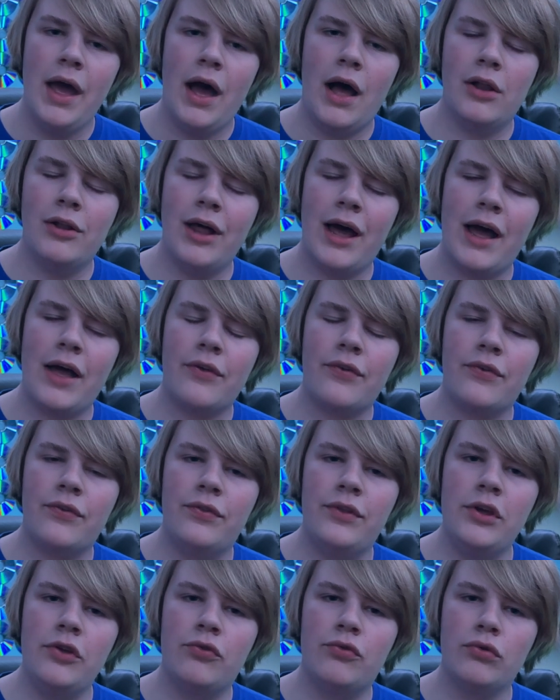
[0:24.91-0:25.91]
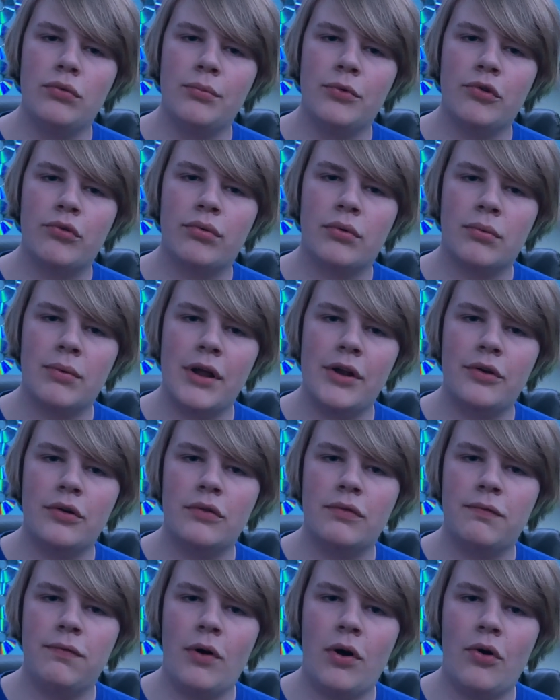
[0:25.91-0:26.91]
Alas, these rumors were
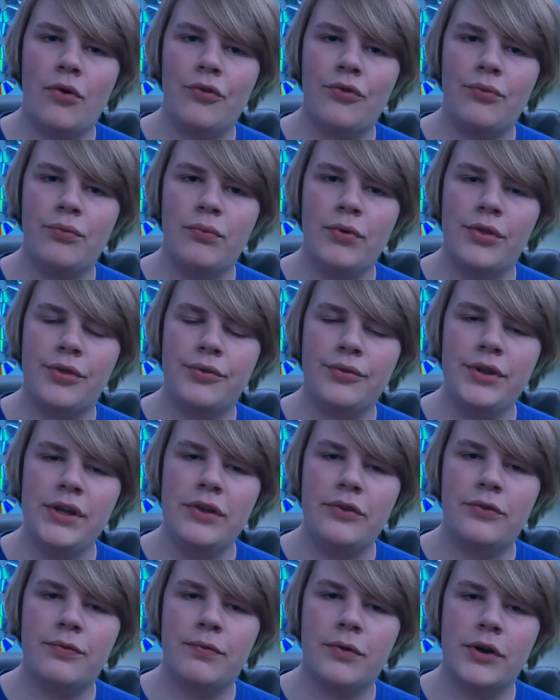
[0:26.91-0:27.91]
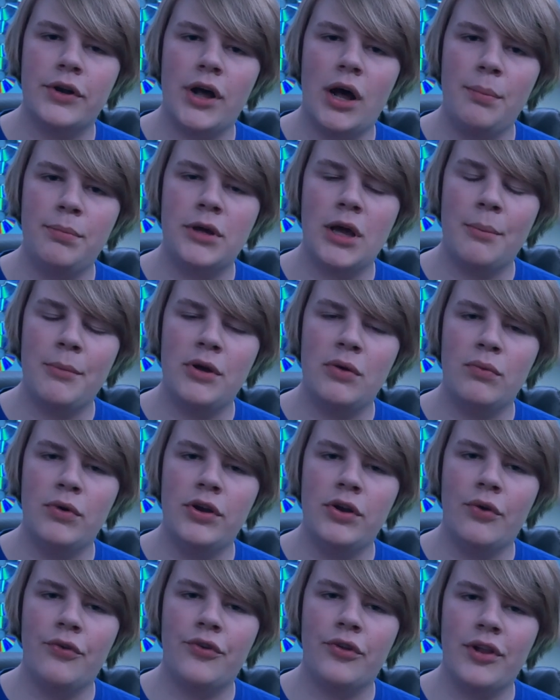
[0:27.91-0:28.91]
rendered false with leaks for an upcoming
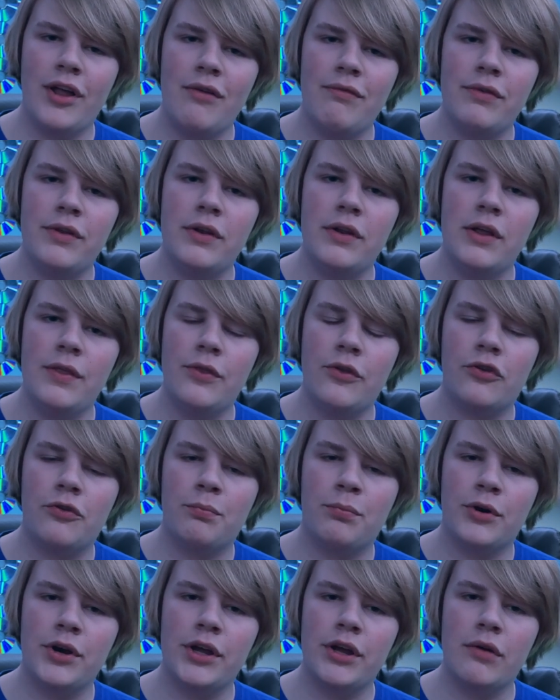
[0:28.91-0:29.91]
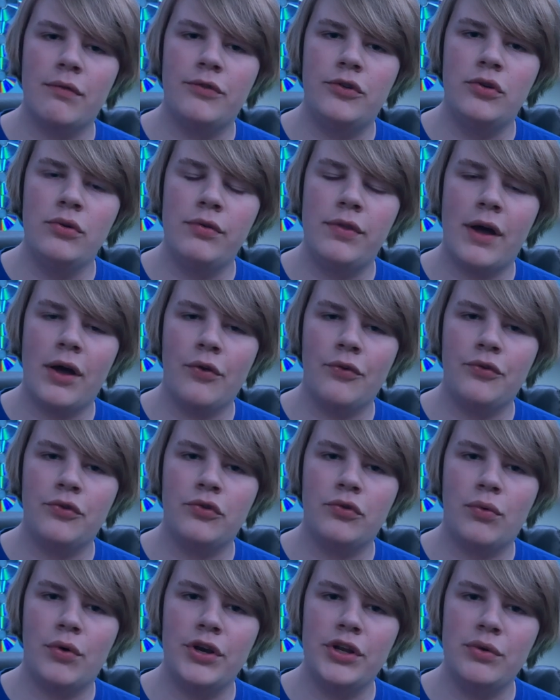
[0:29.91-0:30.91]
Windows 11 in the spring of
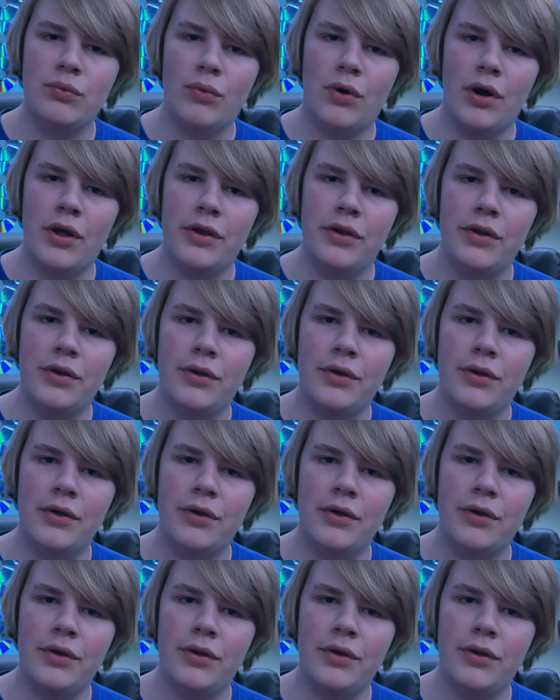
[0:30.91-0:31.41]
2021.